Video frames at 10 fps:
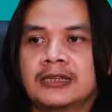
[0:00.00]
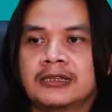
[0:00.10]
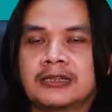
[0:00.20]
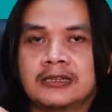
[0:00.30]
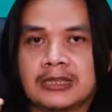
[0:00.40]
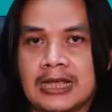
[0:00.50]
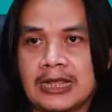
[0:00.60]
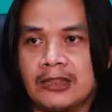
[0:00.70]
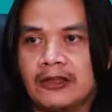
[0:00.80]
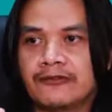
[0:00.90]
the
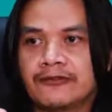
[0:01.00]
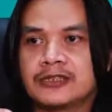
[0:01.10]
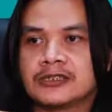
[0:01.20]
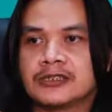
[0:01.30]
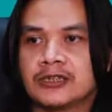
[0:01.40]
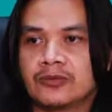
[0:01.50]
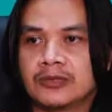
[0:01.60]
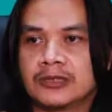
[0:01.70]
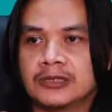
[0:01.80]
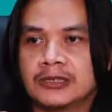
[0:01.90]
tail of this
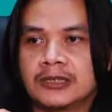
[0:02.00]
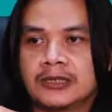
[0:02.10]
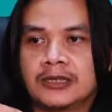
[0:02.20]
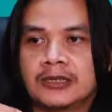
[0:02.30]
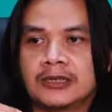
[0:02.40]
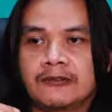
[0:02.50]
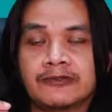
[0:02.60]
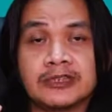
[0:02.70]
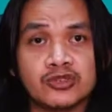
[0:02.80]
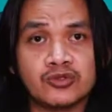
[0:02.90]
sequence
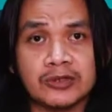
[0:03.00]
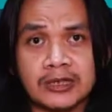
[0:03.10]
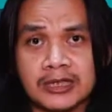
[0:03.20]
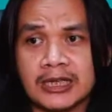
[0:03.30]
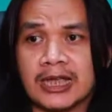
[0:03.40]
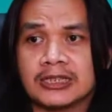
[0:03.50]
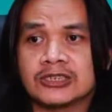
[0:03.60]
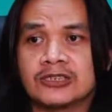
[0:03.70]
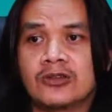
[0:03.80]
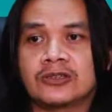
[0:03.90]
eventually as
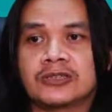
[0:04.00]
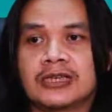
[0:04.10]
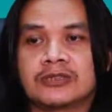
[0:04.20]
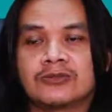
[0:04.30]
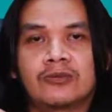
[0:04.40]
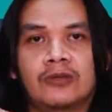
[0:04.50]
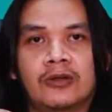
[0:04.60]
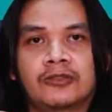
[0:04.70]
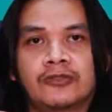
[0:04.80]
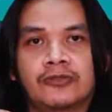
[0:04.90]
close as we
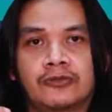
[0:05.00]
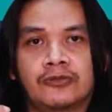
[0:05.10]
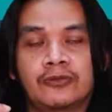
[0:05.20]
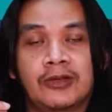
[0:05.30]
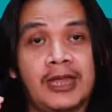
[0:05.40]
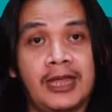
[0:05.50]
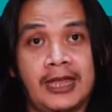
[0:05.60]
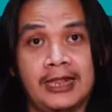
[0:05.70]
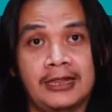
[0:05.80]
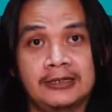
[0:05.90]
want to
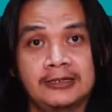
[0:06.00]
L.